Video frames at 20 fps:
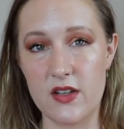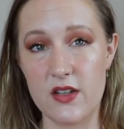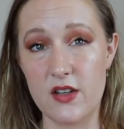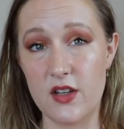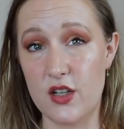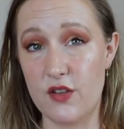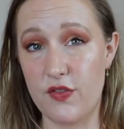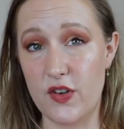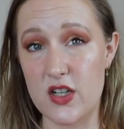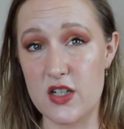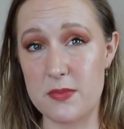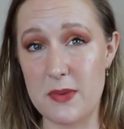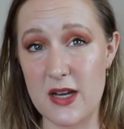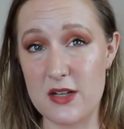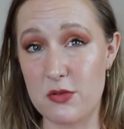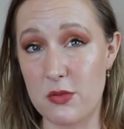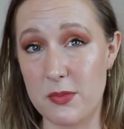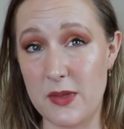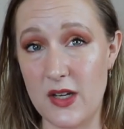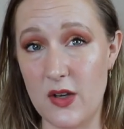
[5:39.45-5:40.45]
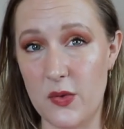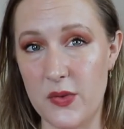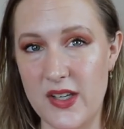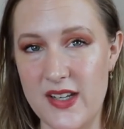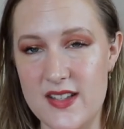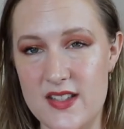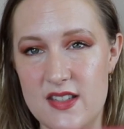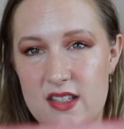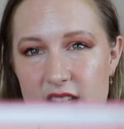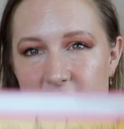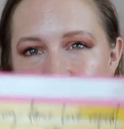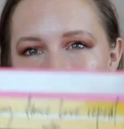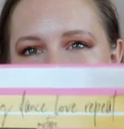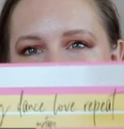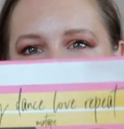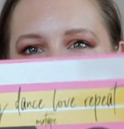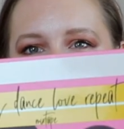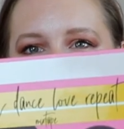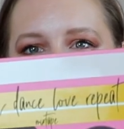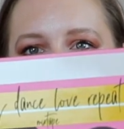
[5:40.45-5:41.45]
Your first box will be only
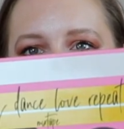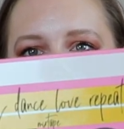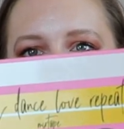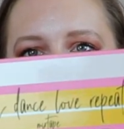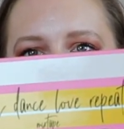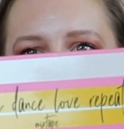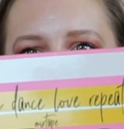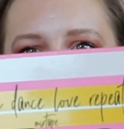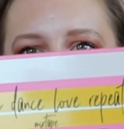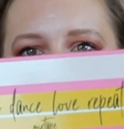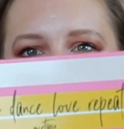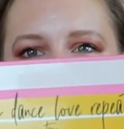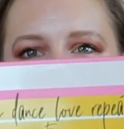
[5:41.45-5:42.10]
sixteen dollars.